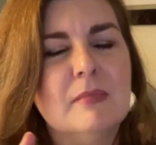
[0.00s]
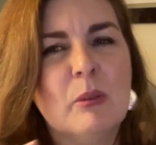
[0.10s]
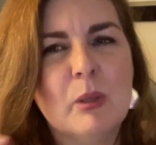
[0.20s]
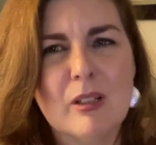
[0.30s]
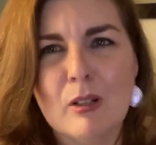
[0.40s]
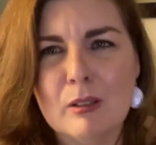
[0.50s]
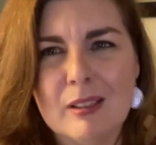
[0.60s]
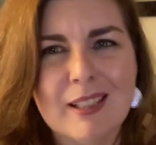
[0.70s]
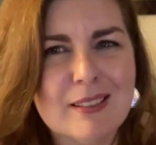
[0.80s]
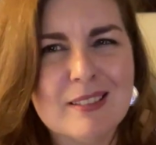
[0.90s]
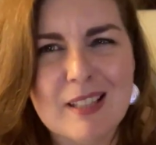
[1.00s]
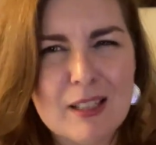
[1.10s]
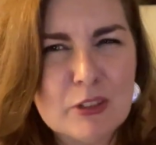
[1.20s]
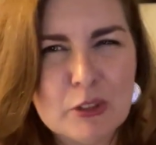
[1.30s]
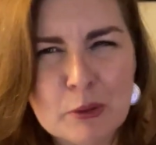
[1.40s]
I want to call it like a
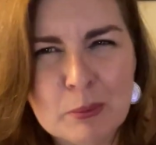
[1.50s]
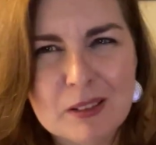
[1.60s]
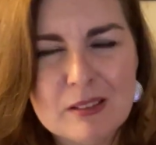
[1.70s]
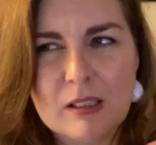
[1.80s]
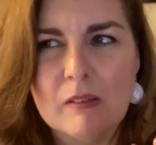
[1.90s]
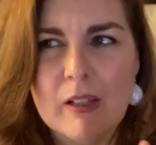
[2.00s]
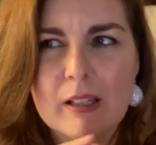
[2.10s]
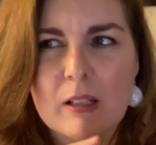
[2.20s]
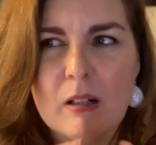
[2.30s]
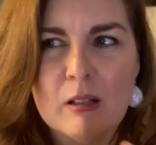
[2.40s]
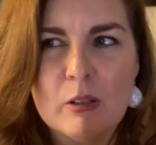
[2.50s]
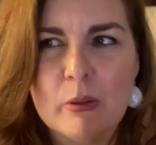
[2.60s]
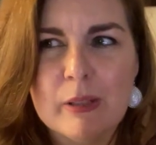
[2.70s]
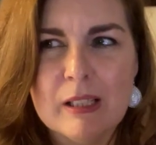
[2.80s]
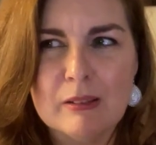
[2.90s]
statue, but it's kind of like a
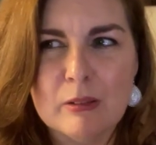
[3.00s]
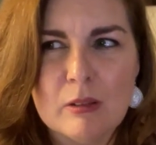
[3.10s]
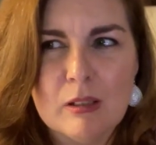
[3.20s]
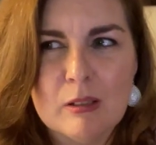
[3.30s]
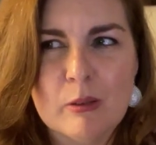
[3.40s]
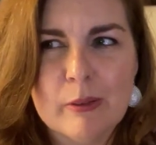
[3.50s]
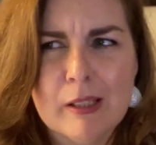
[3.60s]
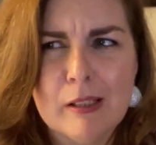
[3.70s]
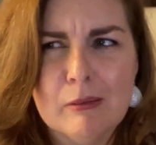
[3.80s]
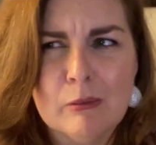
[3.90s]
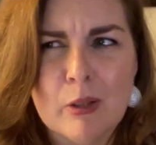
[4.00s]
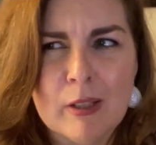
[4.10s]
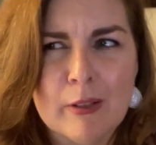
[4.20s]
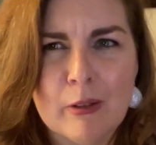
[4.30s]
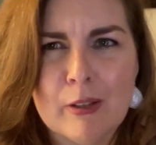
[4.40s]
concrete, little concrete
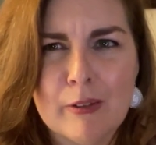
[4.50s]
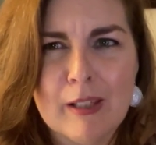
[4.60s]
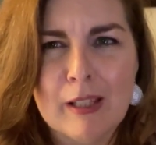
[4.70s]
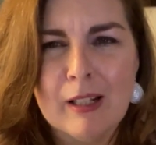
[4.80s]
lawn art thing.